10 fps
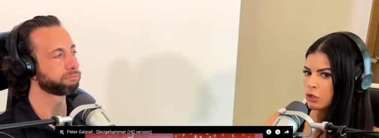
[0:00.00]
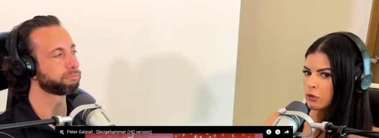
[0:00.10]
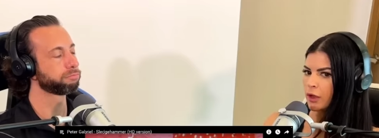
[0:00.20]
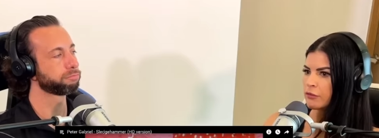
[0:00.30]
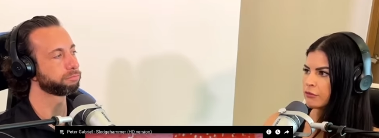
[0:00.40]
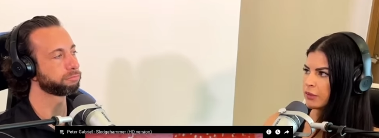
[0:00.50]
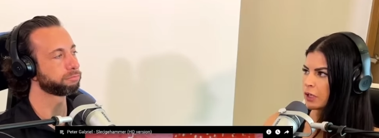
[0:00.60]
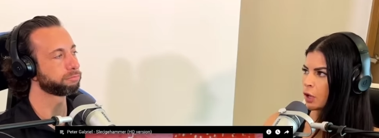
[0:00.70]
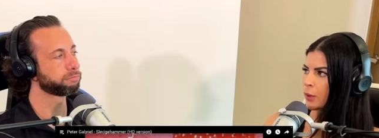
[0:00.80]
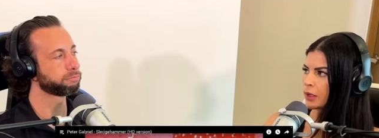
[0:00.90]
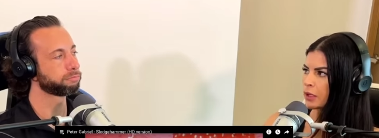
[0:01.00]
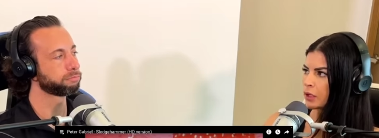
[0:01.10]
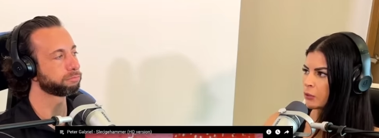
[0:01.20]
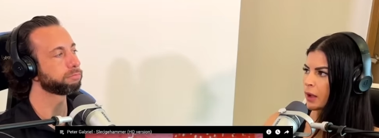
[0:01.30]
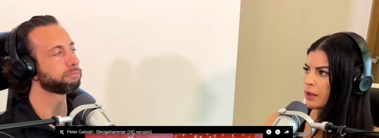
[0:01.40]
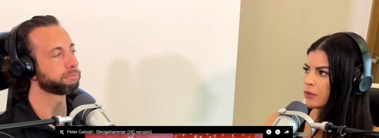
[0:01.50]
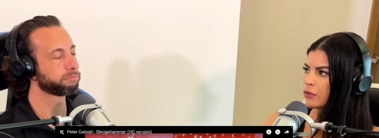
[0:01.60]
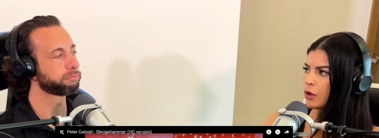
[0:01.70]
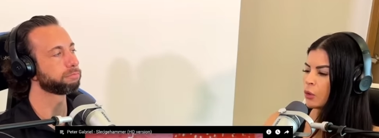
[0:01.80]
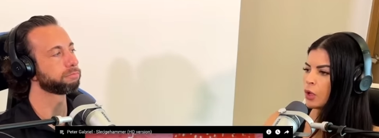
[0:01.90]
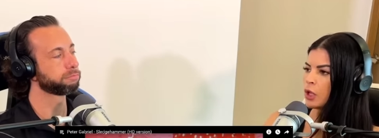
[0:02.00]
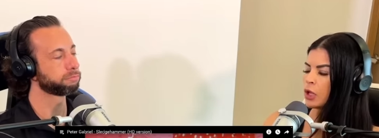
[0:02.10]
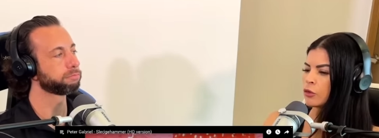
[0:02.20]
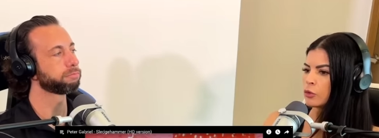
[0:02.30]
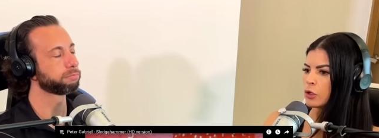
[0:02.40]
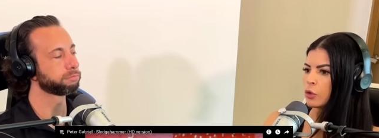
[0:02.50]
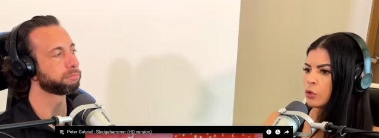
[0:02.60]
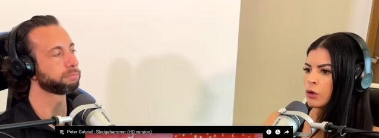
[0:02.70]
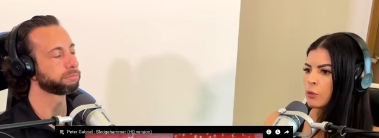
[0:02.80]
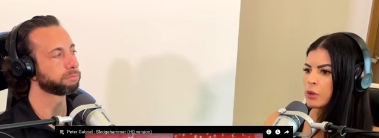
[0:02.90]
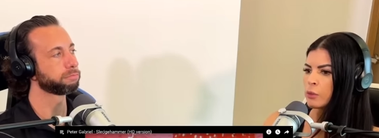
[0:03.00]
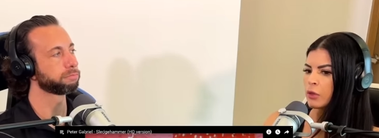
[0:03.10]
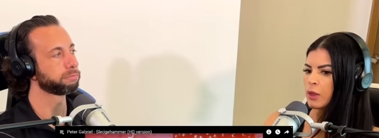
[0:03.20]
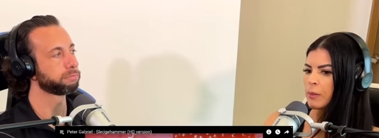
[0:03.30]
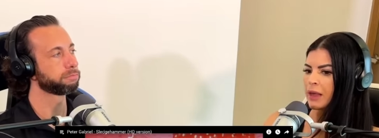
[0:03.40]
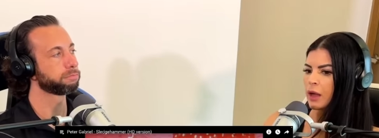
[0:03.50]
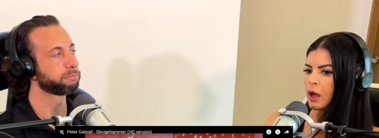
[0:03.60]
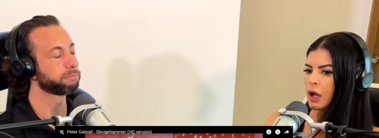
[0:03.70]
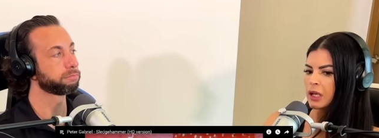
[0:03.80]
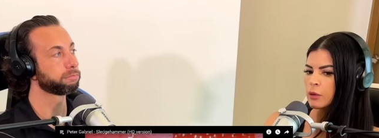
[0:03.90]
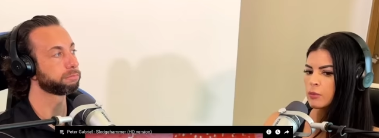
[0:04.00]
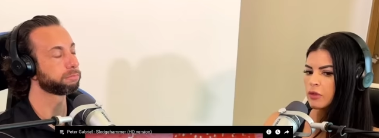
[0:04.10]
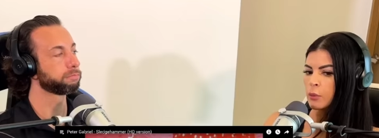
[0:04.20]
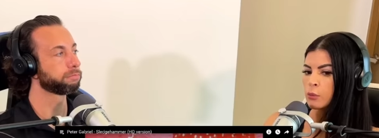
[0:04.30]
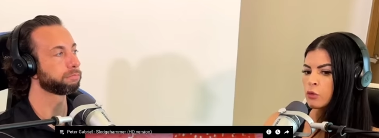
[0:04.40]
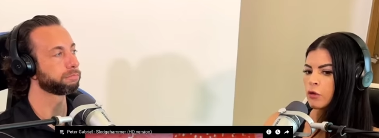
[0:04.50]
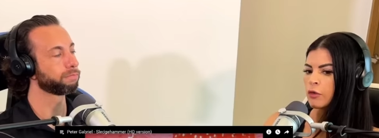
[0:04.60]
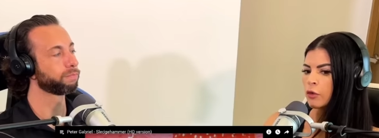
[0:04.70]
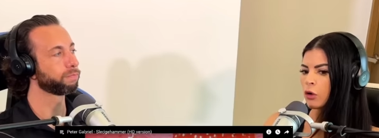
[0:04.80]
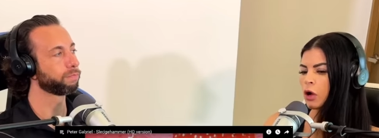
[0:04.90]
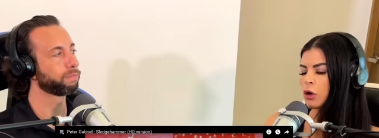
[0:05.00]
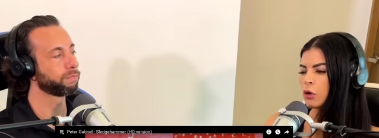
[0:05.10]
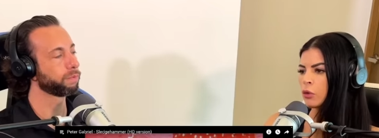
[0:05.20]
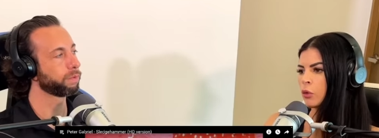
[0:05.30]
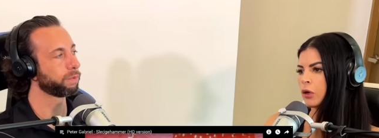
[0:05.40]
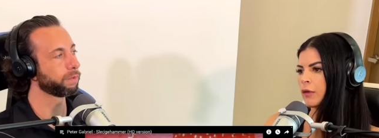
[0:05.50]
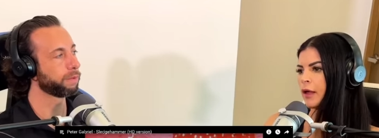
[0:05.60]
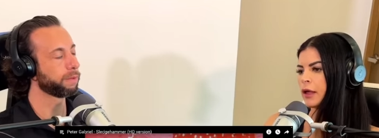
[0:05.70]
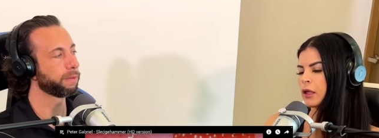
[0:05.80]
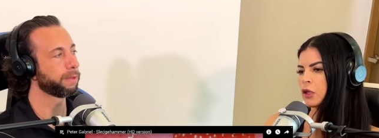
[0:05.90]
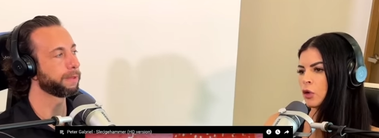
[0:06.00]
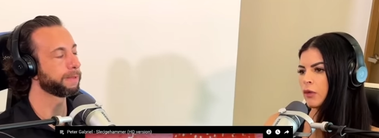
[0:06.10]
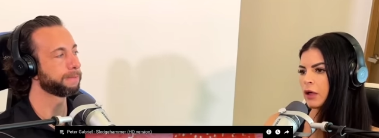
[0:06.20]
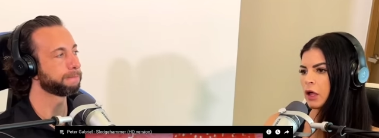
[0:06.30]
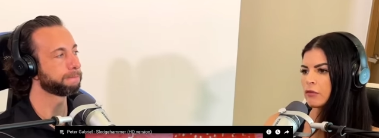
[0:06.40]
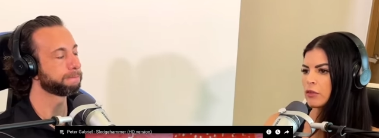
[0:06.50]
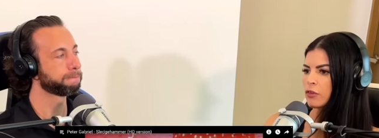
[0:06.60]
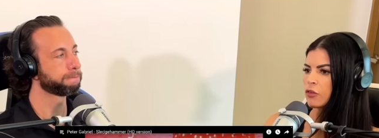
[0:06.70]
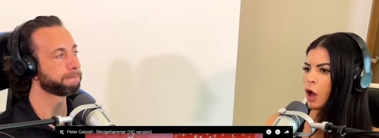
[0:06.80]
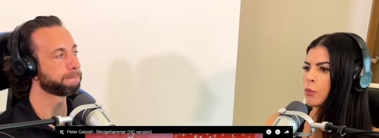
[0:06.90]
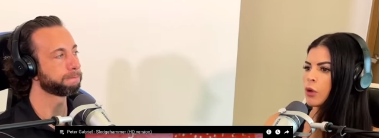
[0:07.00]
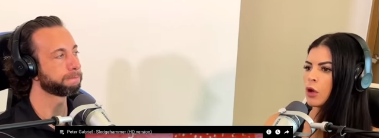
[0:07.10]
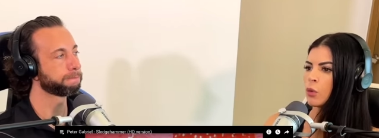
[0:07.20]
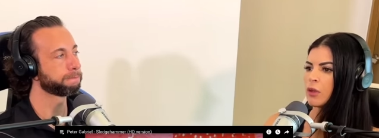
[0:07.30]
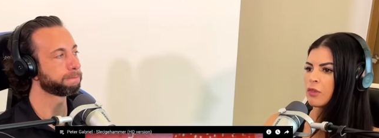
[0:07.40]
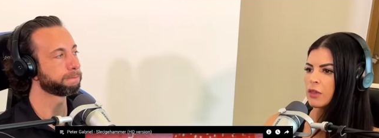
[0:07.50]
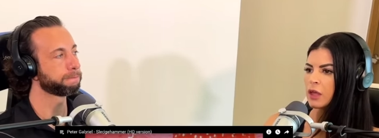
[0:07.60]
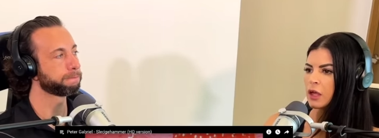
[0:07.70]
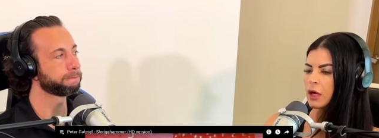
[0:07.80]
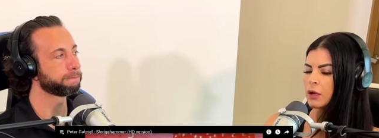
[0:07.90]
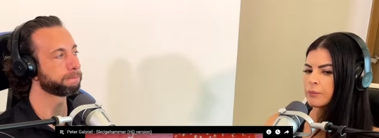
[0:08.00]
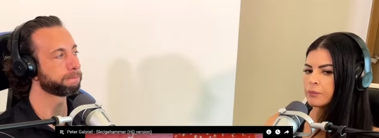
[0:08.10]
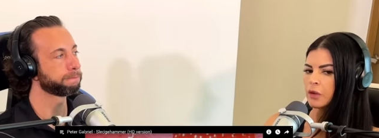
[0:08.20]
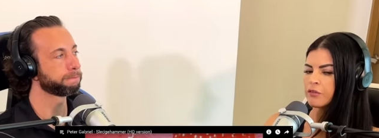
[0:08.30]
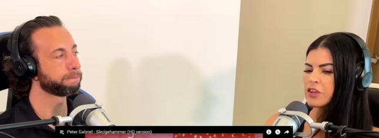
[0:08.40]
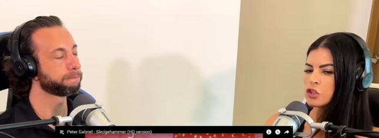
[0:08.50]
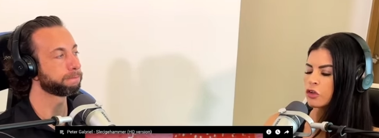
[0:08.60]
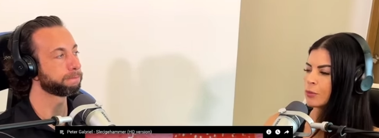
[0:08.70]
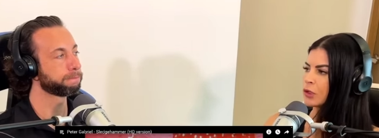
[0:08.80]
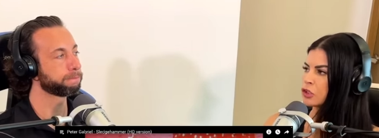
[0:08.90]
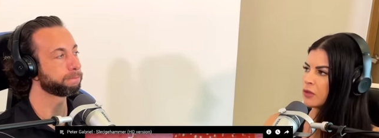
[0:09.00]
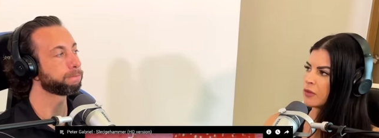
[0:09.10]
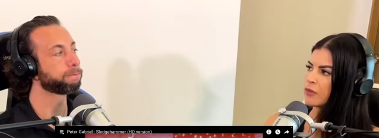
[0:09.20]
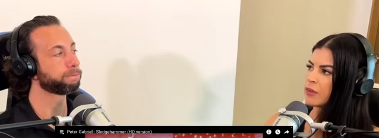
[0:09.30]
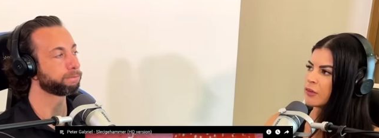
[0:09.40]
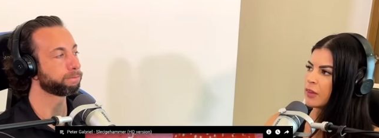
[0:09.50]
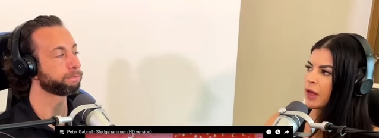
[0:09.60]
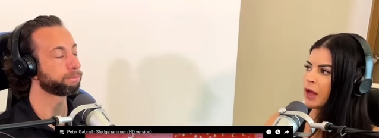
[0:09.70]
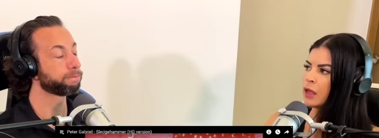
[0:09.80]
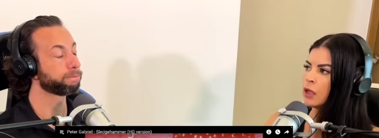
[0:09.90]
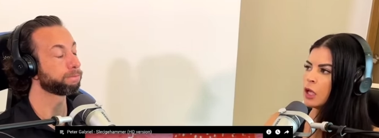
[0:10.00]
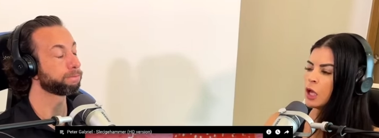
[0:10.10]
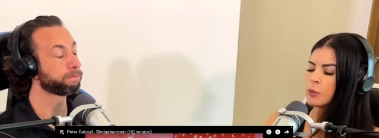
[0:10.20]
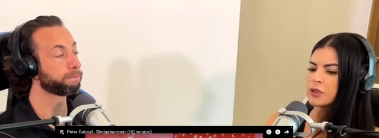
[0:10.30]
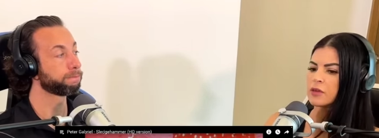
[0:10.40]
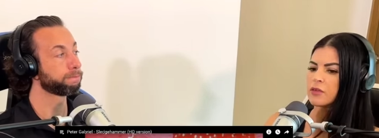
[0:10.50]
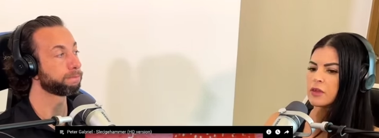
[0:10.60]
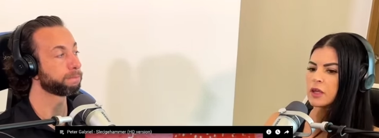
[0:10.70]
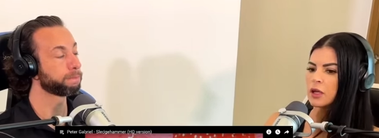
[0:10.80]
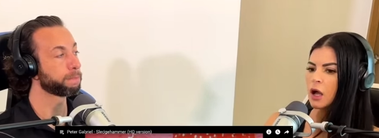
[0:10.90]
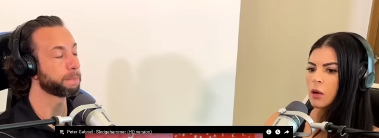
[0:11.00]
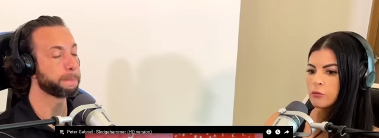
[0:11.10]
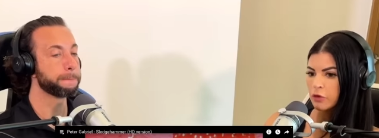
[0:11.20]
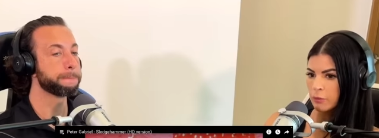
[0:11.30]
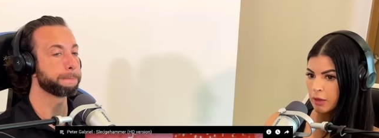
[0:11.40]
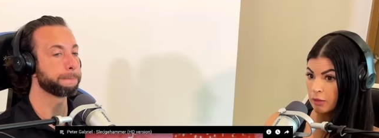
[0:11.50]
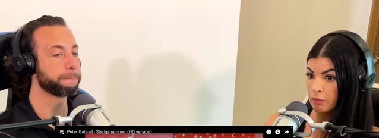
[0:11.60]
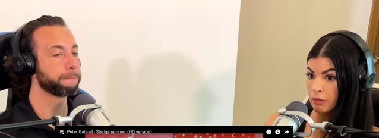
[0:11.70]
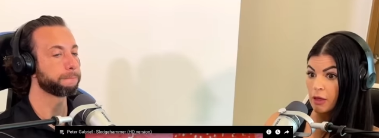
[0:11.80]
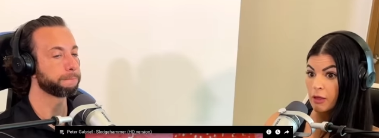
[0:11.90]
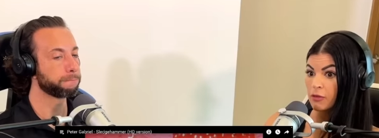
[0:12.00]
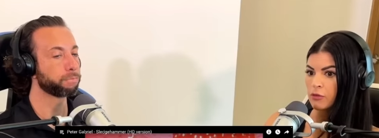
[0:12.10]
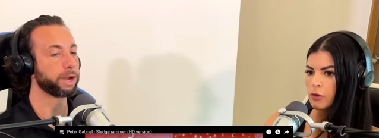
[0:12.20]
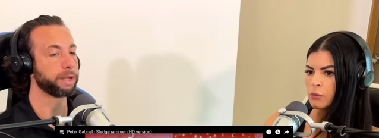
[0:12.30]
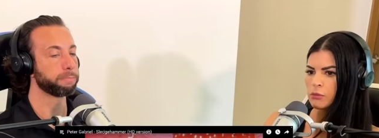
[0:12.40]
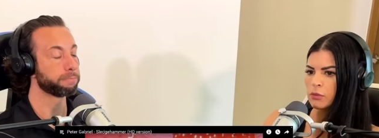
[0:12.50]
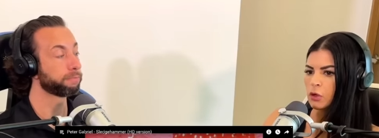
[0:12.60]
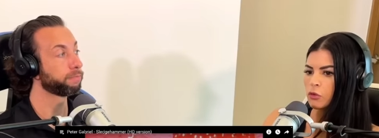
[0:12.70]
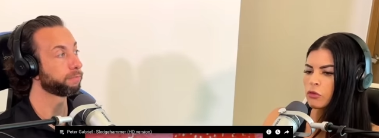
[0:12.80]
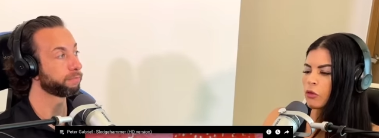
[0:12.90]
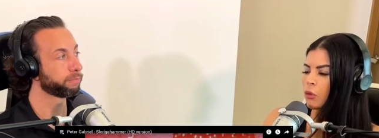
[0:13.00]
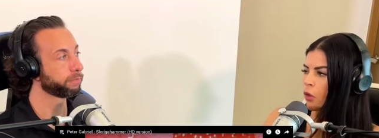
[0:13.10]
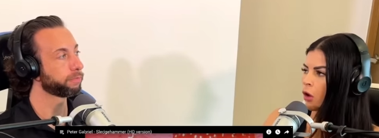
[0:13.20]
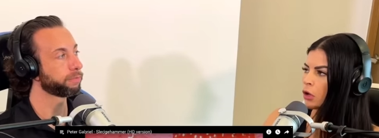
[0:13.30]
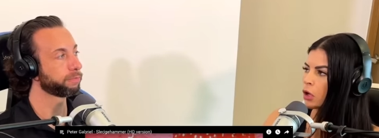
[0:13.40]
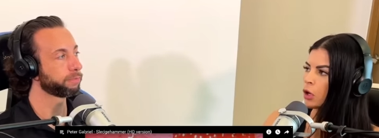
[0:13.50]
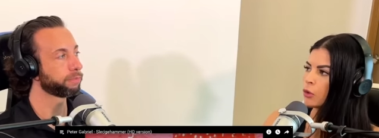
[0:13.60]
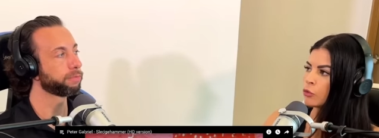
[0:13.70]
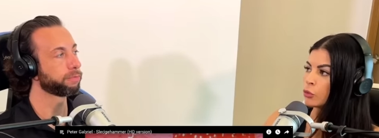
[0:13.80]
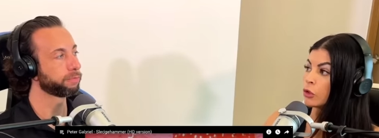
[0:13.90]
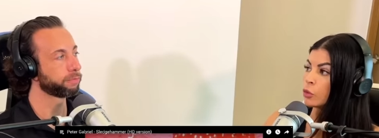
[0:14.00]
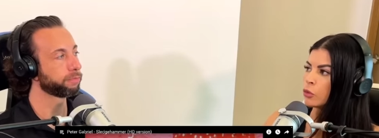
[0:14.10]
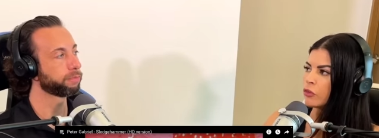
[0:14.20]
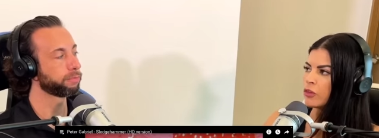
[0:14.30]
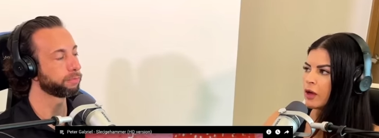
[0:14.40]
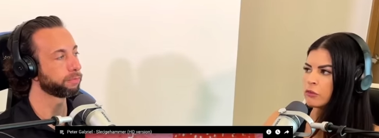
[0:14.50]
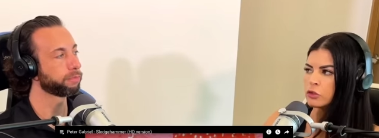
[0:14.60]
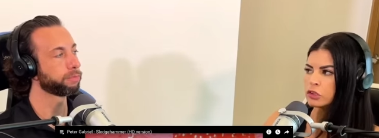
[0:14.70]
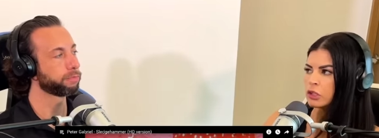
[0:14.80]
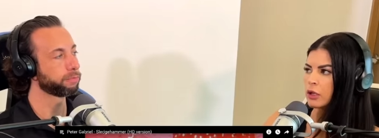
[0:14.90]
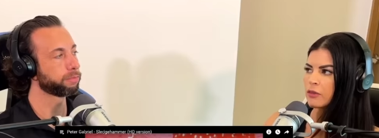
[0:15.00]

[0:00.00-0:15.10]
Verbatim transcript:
Speaker 1: real life video editing right so it's really cool how people can make items like move on their own or like you know like kind of like the stop go with the um, facial expressions and stuff like that but to see it come from like this right. from you know so long ago is really cool to see the evolution